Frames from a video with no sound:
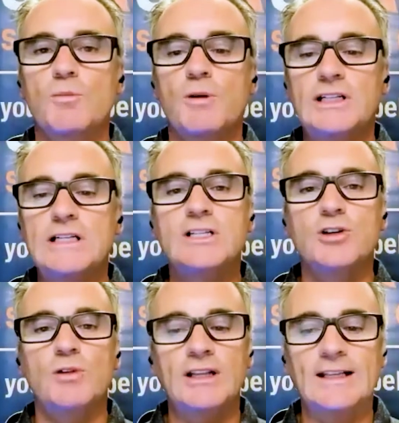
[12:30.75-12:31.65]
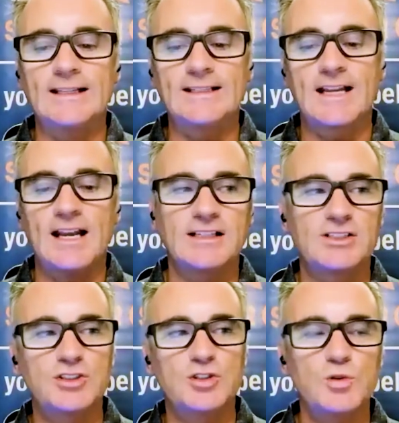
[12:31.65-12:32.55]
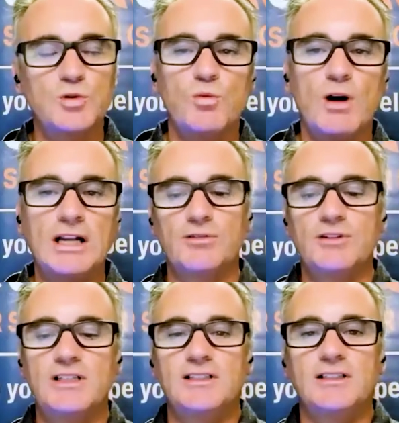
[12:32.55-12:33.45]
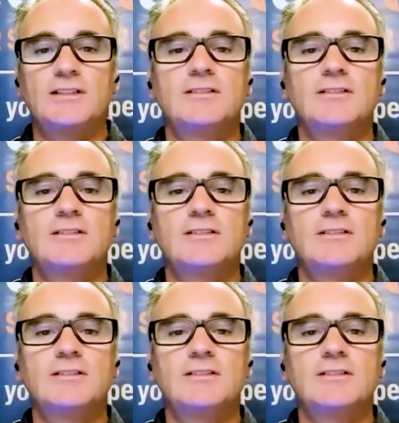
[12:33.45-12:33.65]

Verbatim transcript: your body doing that it can't do while you're eating?